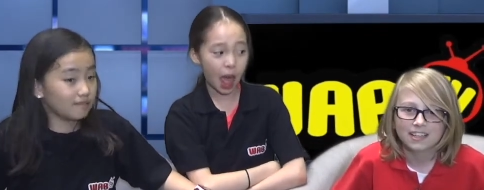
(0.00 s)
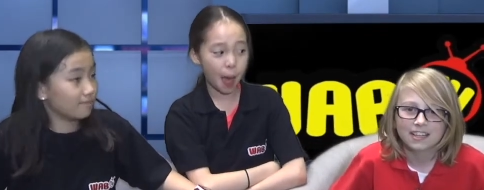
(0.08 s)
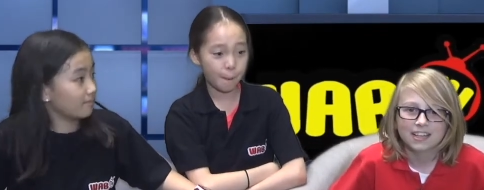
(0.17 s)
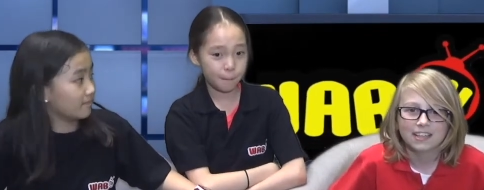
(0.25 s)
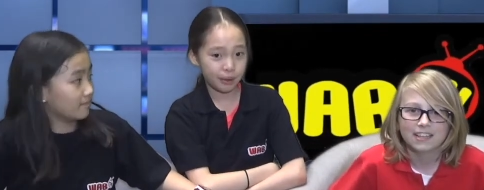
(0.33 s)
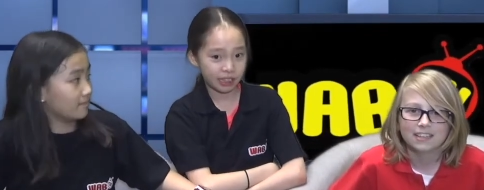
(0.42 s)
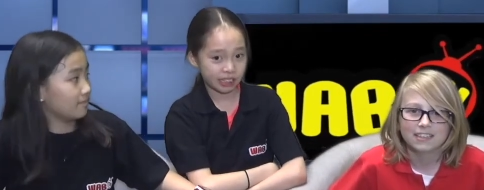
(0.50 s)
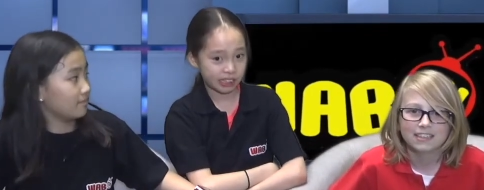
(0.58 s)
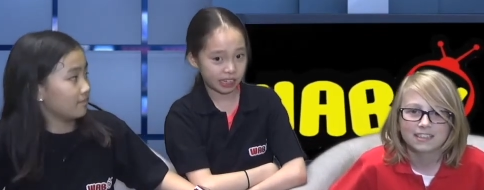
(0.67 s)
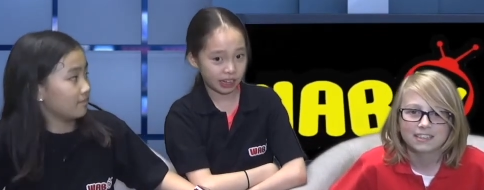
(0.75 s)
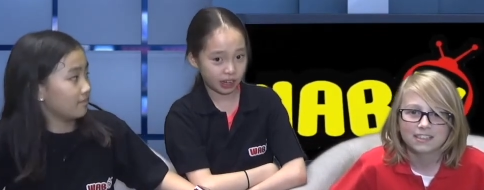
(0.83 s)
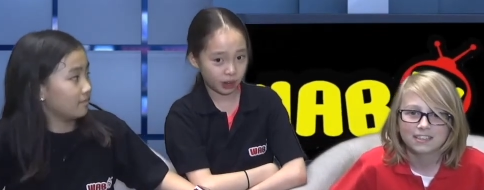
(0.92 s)
Speaker 1: episode.
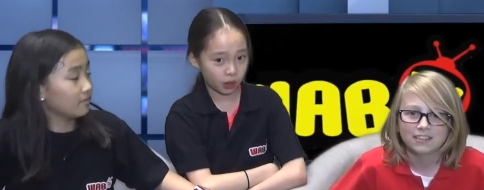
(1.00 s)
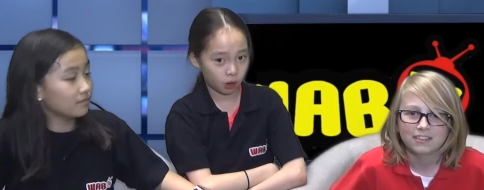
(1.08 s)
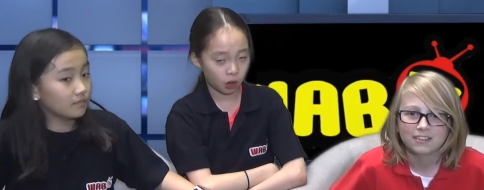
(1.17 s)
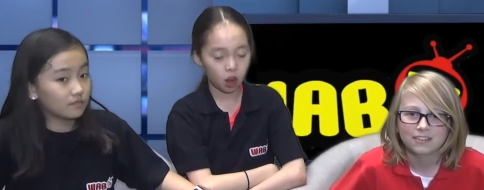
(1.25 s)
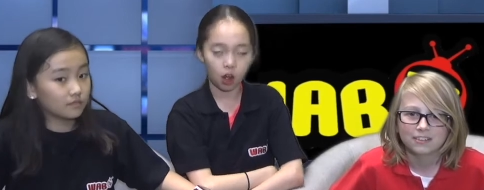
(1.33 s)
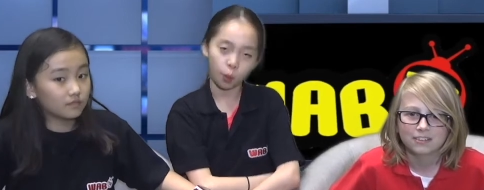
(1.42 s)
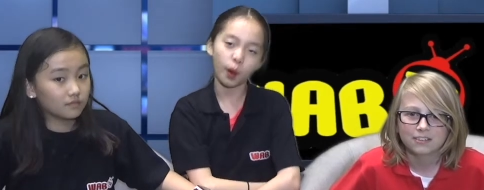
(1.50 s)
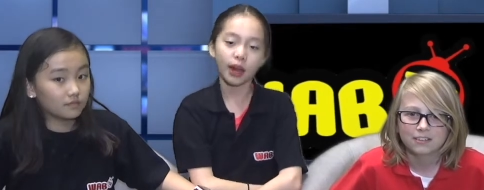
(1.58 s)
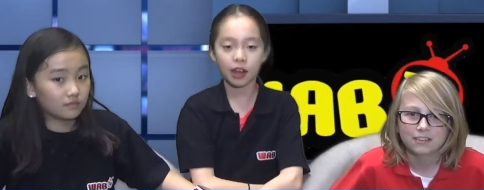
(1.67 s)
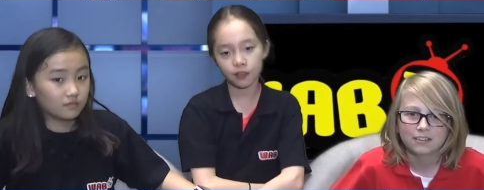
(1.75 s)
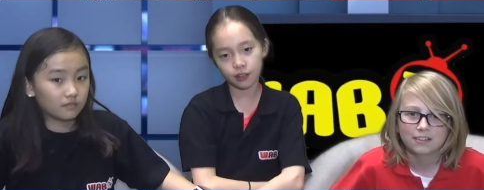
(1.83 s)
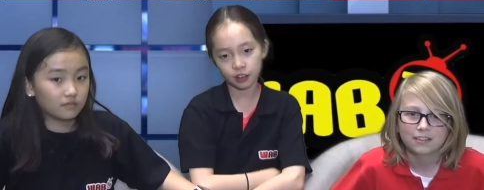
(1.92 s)
Oh,
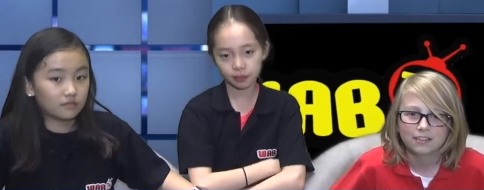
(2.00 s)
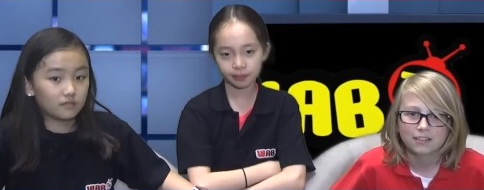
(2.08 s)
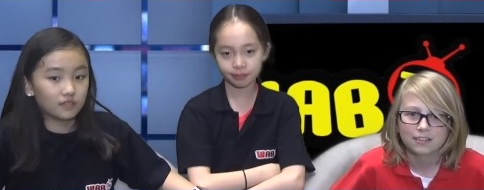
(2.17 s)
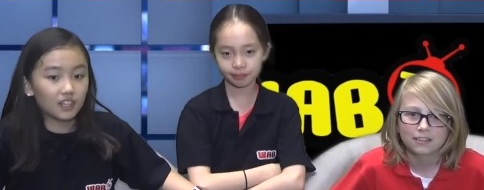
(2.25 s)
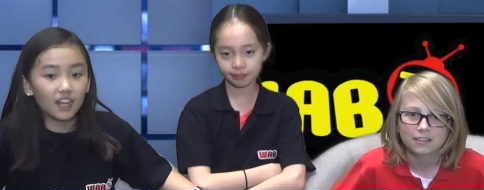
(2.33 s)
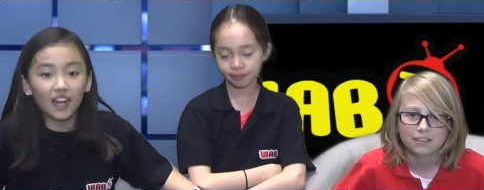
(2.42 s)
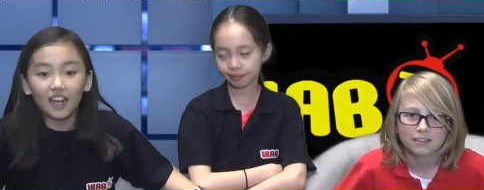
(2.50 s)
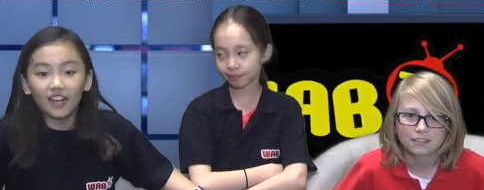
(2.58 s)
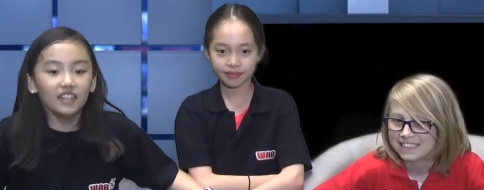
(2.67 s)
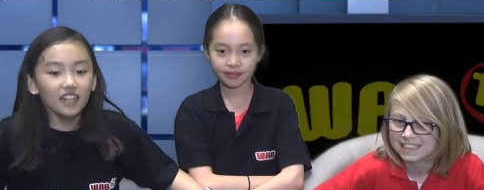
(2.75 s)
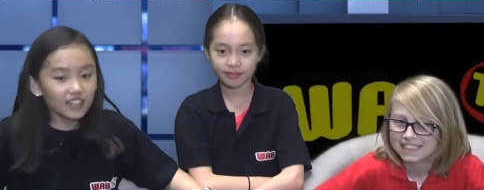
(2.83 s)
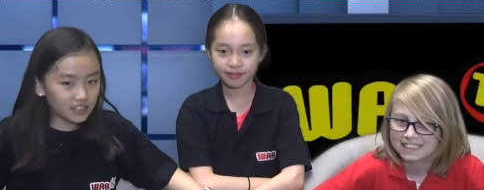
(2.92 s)
whatever.
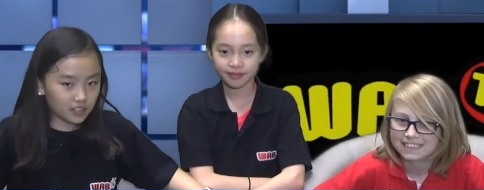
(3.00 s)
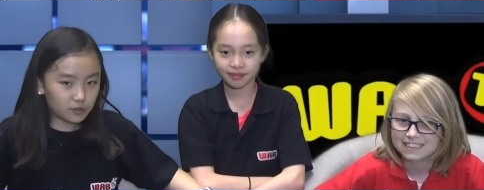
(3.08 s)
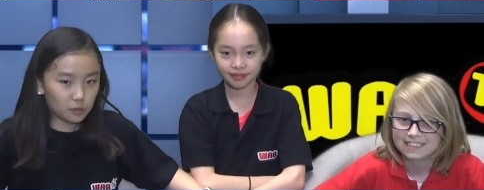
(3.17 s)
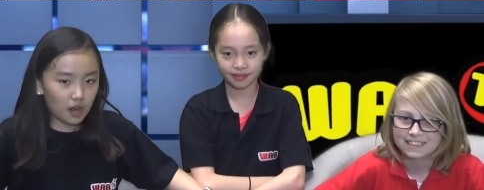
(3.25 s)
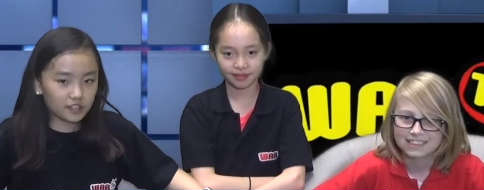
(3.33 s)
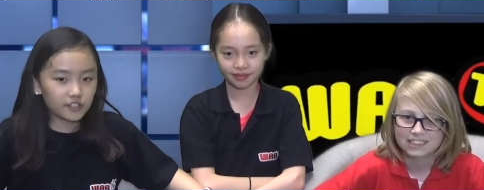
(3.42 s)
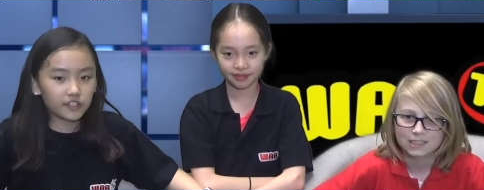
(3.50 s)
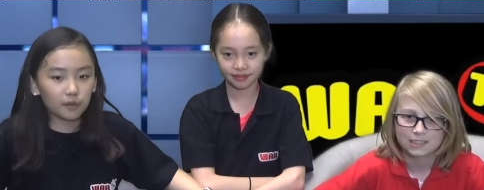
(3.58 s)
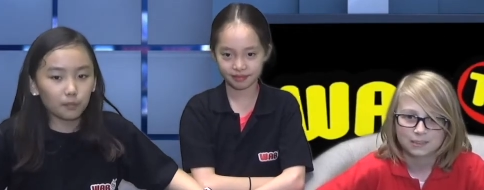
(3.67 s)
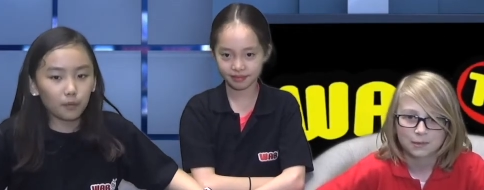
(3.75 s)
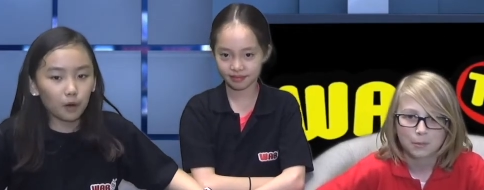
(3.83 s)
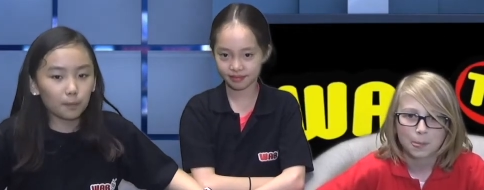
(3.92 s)
Let's just watch some
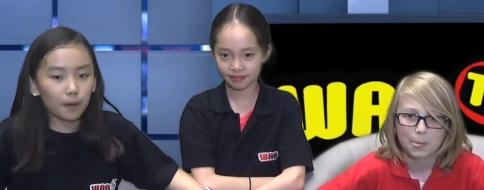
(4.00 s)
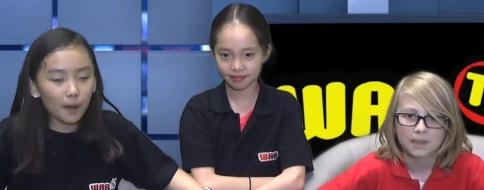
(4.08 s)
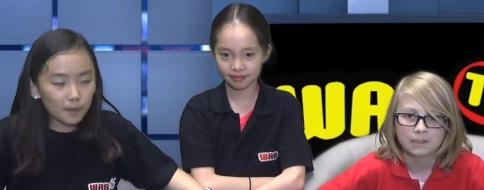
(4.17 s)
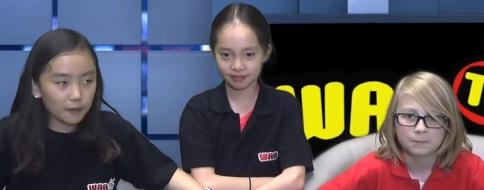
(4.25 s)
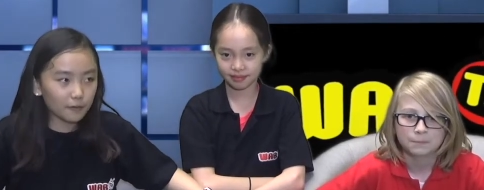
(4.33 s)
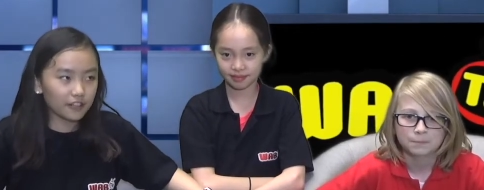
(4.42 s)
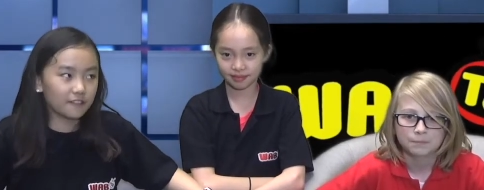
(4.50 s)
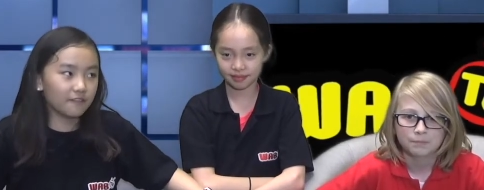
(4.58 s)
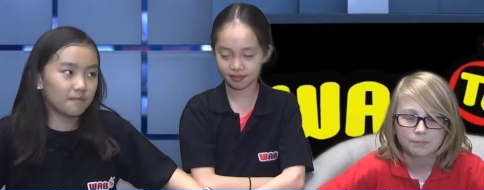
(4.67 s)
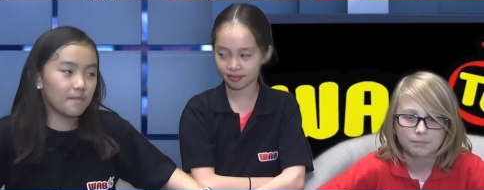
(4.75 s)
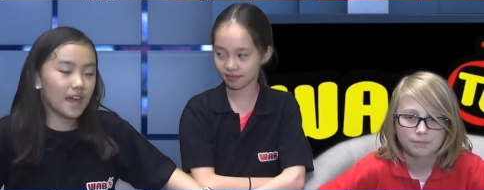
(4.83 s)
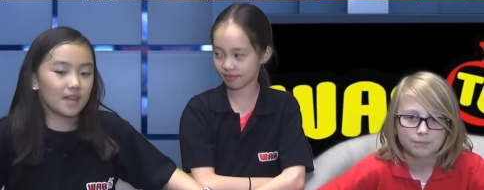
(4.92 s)
more Puppy with
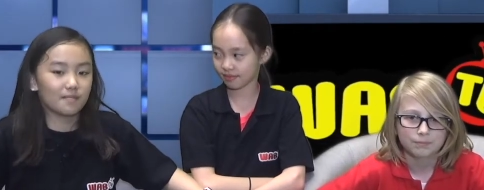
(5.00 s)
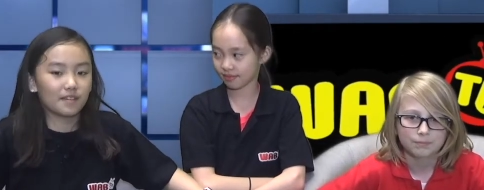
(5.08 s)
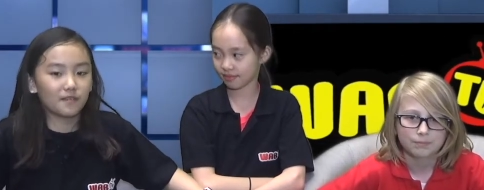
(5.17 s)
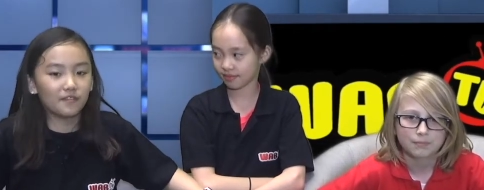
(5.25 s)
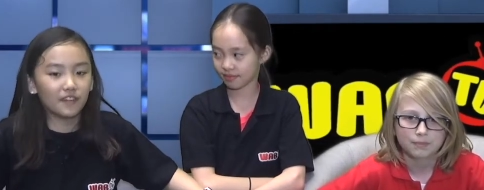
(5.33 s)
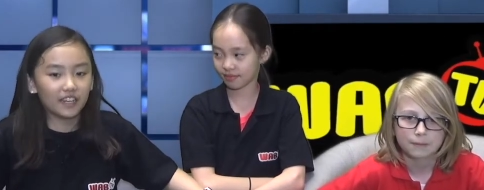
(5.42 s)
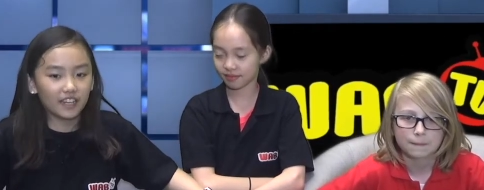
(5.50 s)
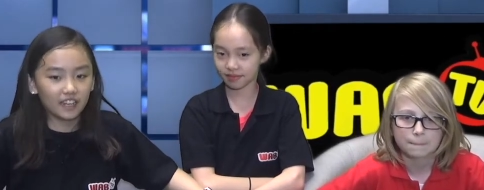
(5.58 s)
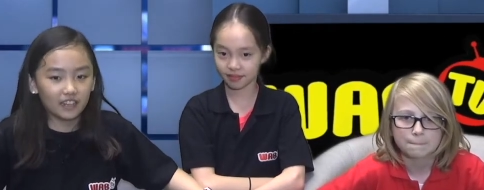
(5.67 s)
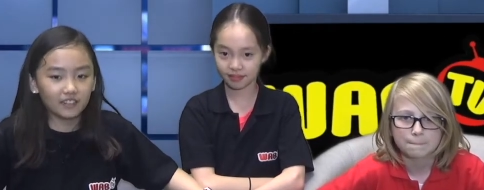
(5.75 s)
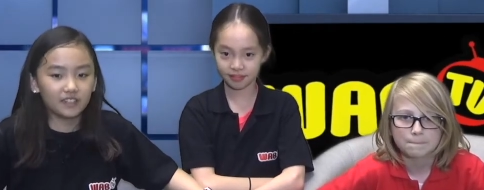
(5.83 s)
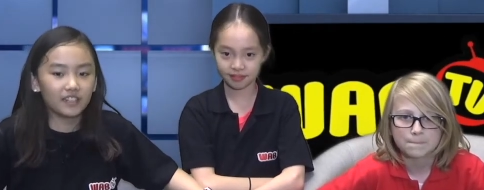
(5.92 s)
Baby videos.